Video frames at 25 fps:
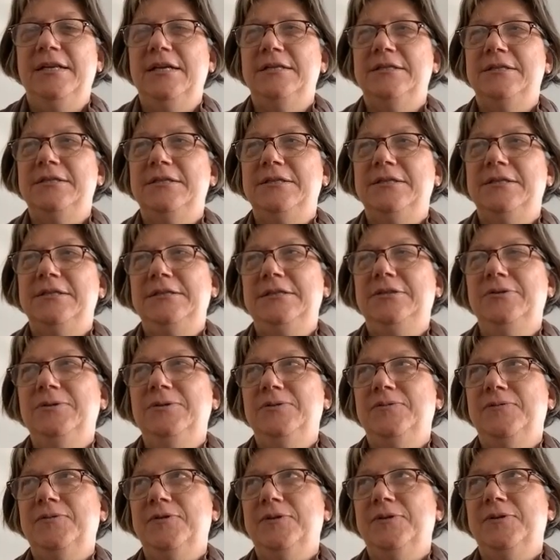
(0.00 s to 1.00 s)
it's
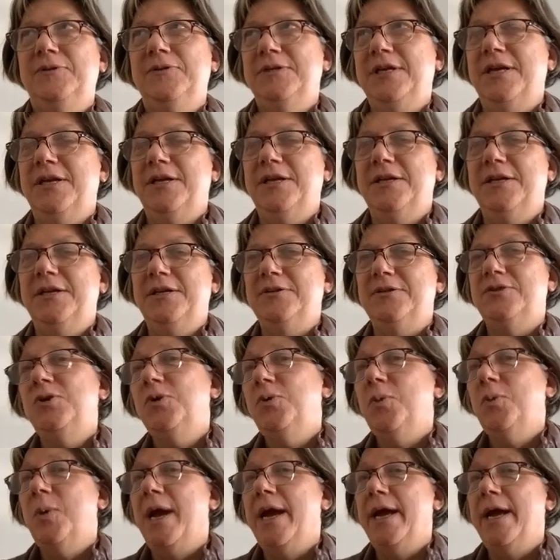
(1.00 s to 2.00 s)
useful in
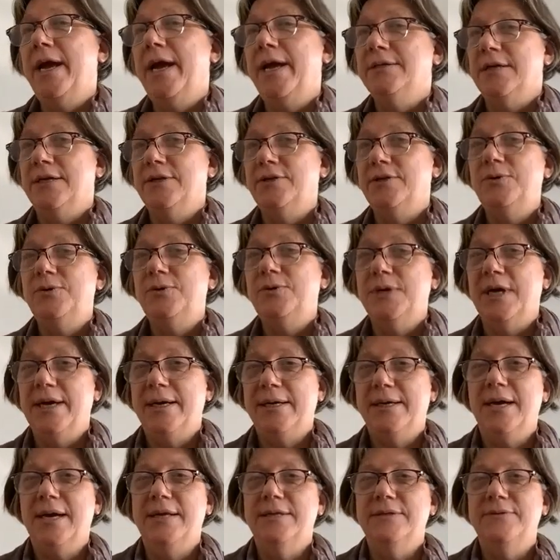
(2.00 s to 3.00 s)
two ways on two
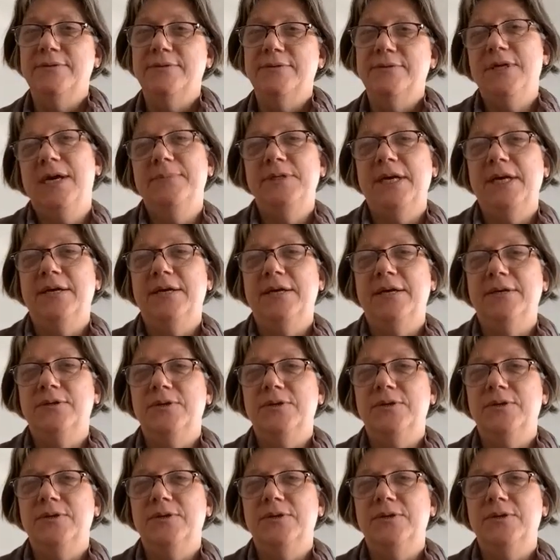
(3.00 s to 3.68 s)
kinds of timescales.